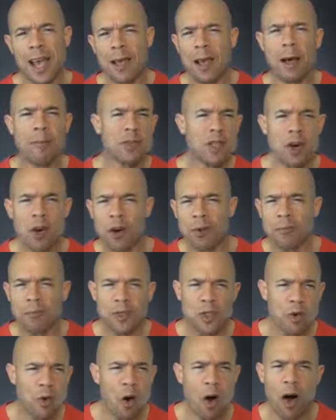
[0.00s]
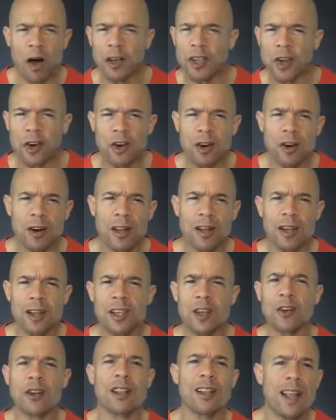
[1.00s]
I'm sure, do all your
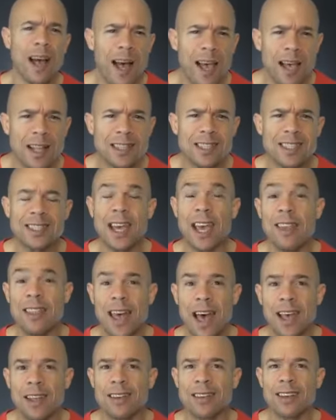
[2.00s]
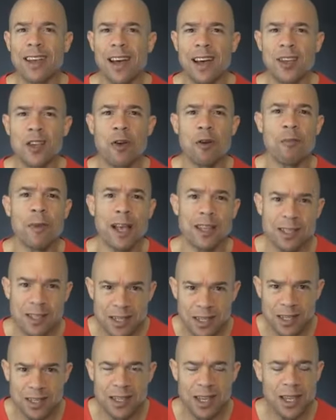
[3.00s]
clients say that your
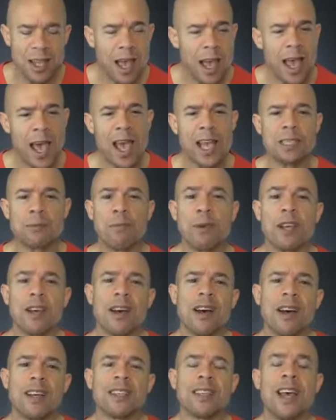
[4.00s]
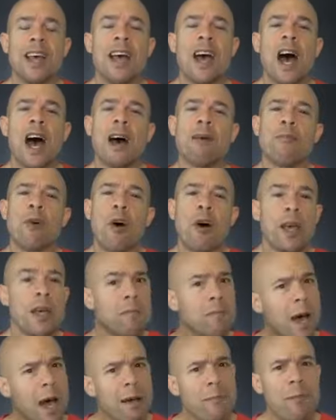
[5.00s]
message is hit? It's because I'm,
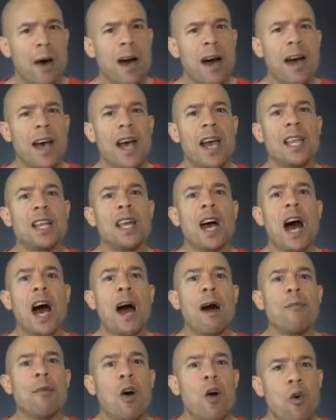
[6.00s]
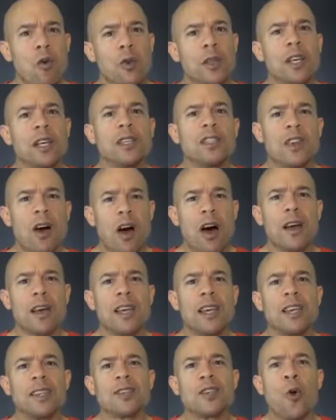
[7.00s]
in my mind, I'm only
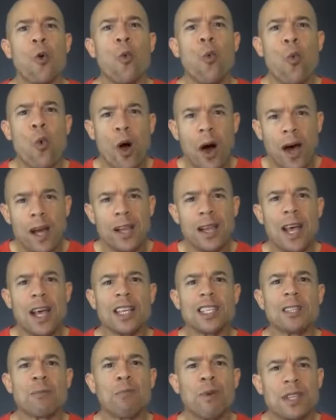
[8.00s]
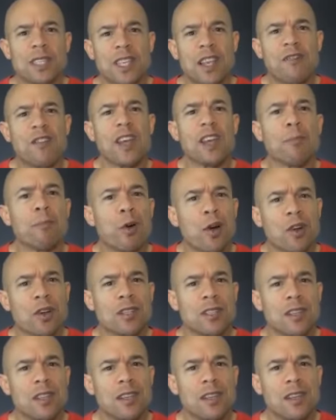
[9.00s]
talking to one specific
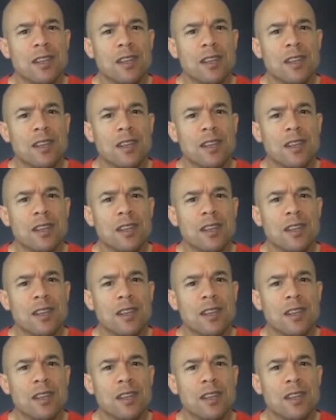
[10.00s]
person.